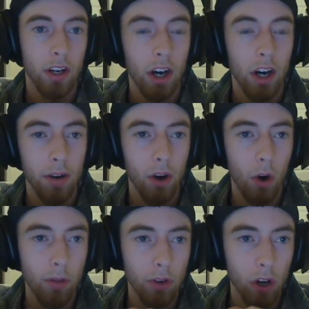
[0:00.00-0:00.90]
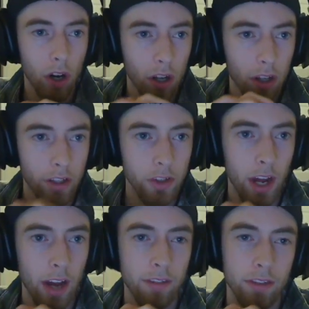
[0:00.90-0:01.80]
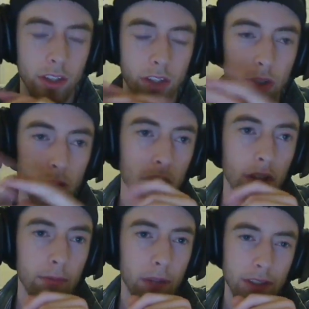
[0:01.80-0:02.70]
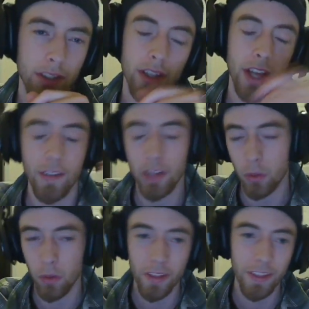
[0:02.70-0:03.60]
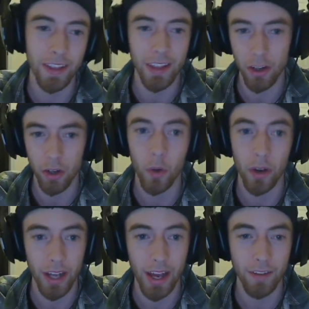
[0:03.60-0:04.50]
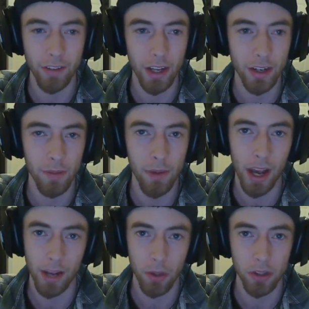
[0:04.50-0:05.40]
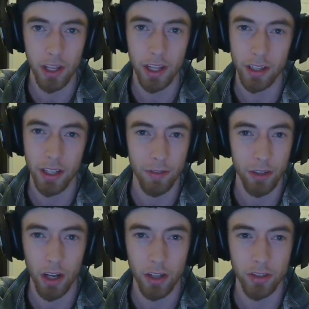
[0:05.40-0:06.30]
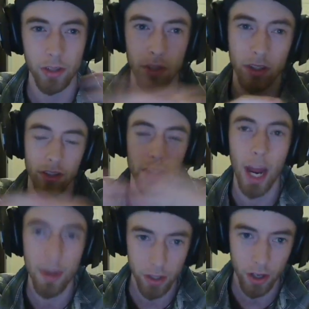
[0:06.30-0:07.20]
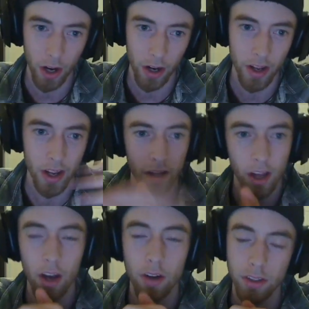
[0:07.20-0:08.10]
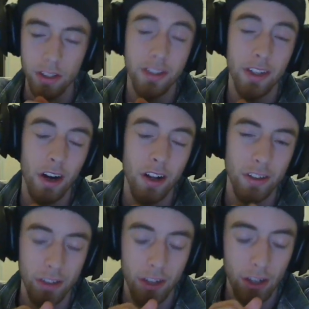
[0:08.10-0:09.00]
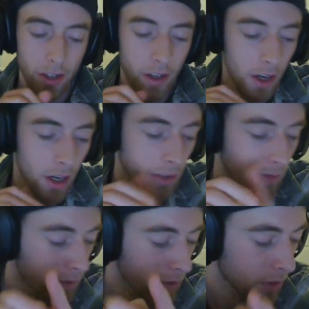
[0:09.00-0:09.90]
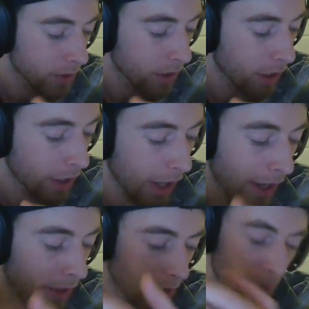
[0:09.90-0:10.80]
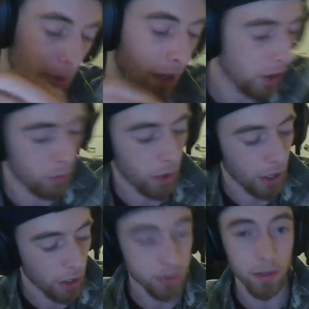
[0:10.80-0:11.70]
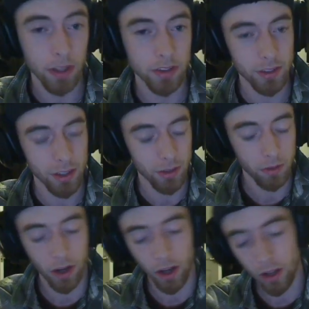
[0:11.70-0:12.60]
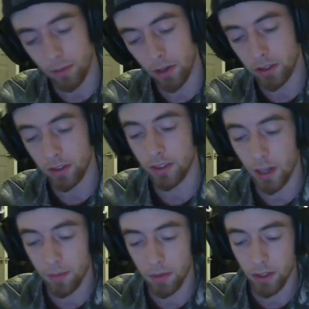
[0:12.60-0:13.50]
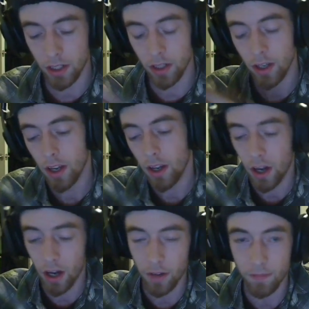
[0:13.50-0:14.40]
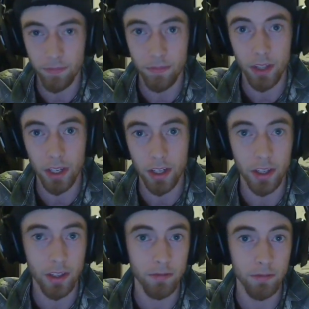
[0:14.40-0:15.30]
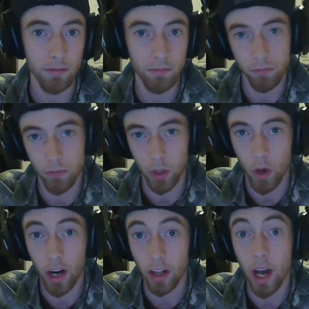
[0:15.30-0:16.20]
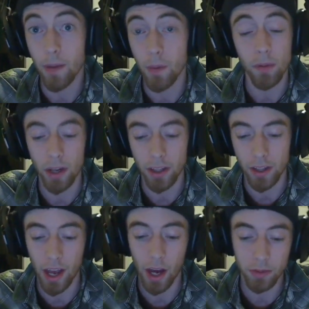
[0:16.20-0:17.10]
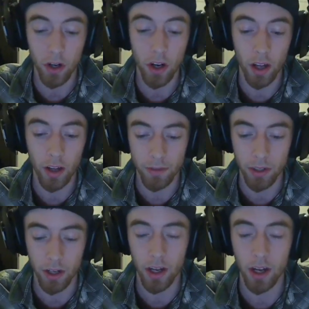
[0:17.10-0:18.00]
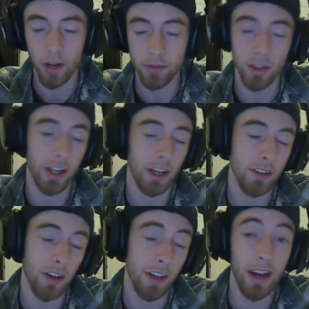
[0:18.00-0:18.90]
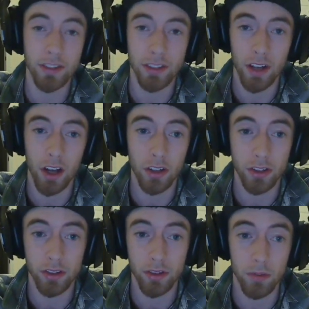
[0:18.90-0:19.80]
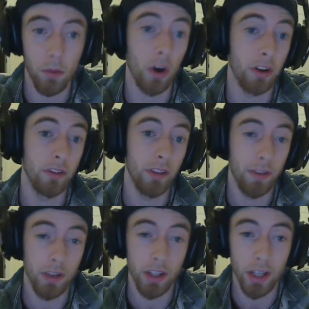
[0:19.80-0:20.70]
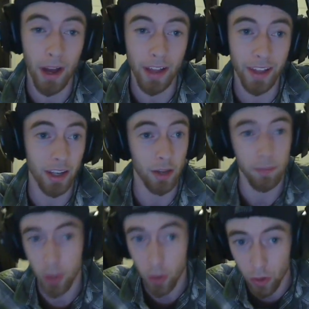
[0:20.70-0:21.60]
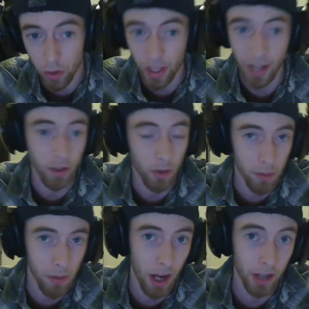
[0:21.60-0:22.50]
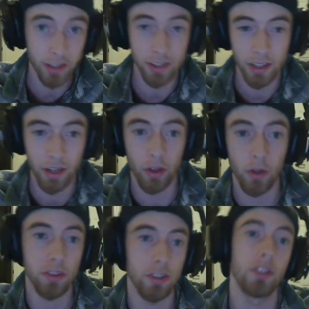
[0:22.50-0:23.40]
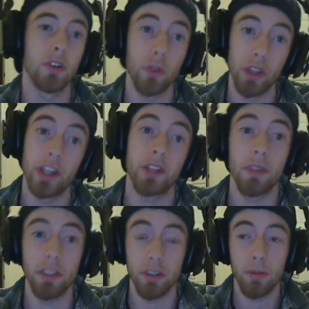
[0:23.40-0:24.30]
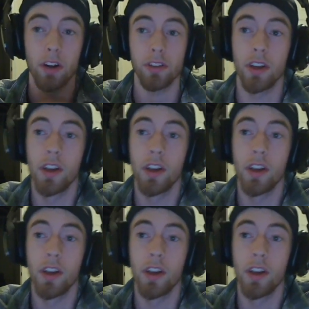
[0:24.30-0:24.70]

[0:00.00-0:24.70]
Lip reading: Overall, you have the two, basically, I mean, the one thing that you're going to have to end up buying most likely if you're not a streamer is capture card, $160. And then depending on what other parts of the setup you need, it can require a lot more money than that, up to like $1,000 or more if you need to buy like a computer, the Atlona box, etc. Those are the two really expensive parts.